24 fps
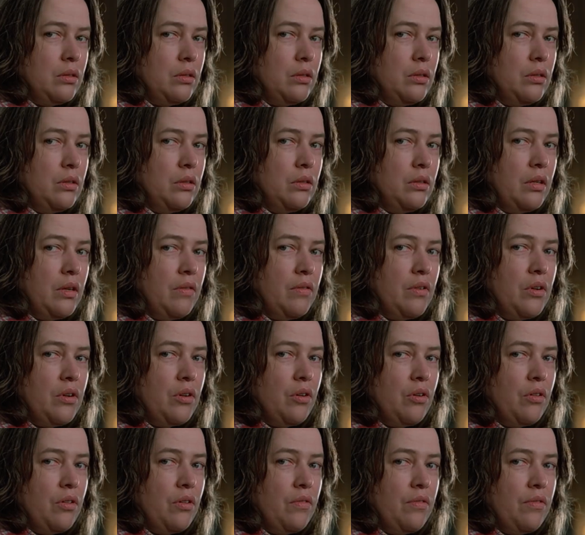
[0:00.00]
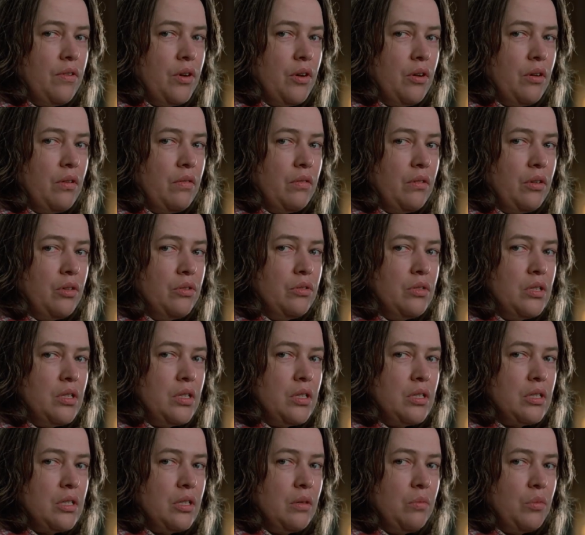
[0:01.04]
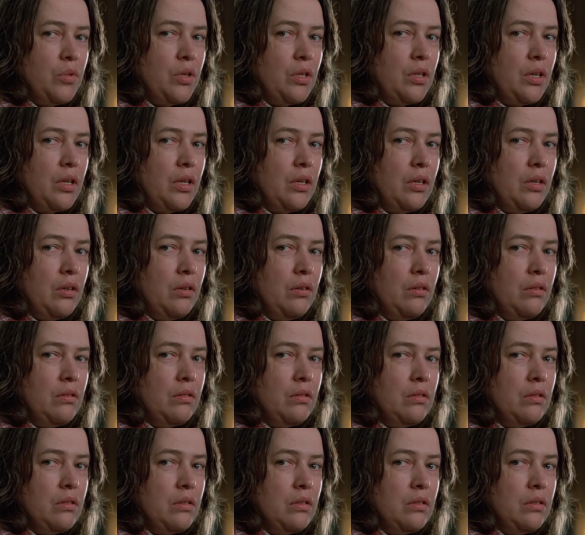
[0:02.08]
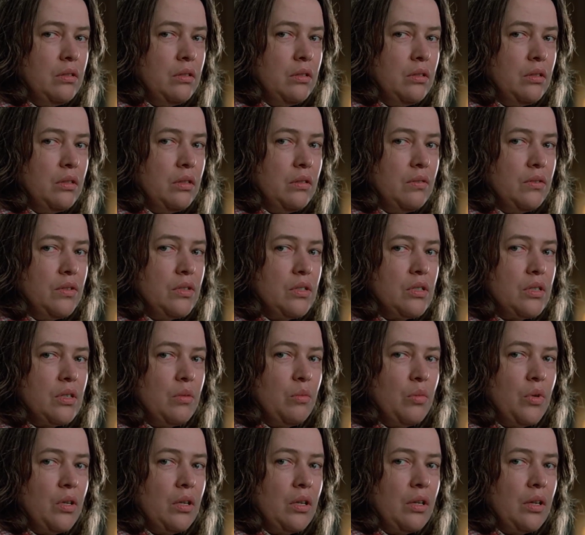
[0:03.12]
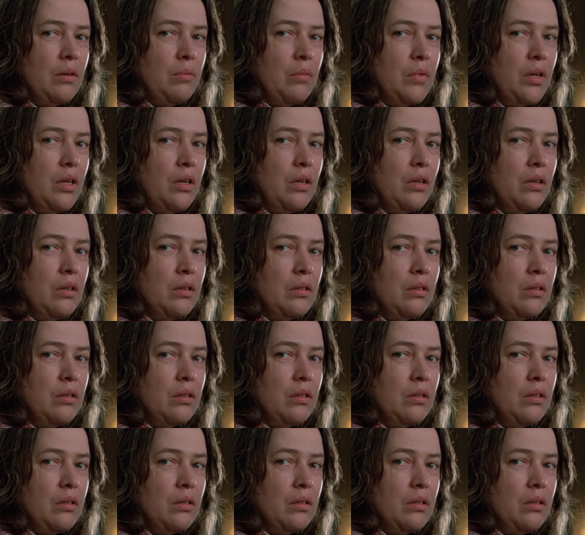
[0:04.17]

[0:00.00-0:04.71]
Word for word: You'll never know the fear of losing someone like you if you're someone like me.